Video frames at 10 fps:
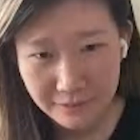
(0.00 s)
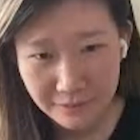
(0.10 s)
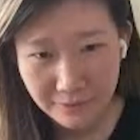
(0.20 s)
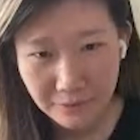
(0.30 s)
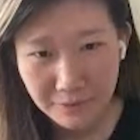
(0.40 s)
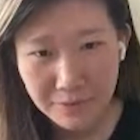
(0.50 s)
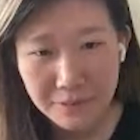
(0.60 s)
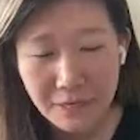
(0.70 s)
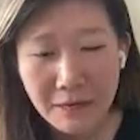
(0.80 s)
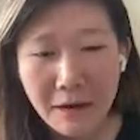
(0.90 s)

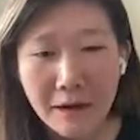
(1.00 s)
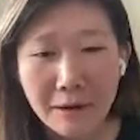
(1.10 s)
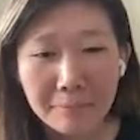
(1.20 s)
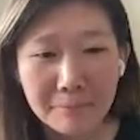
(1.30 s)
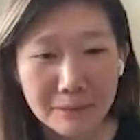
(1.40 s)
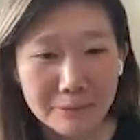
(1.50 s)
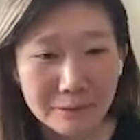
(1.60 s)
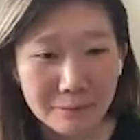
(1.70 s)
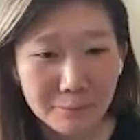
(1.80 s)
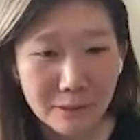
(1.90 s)
servers. Maybe
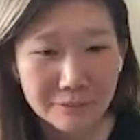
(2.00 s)
you can walk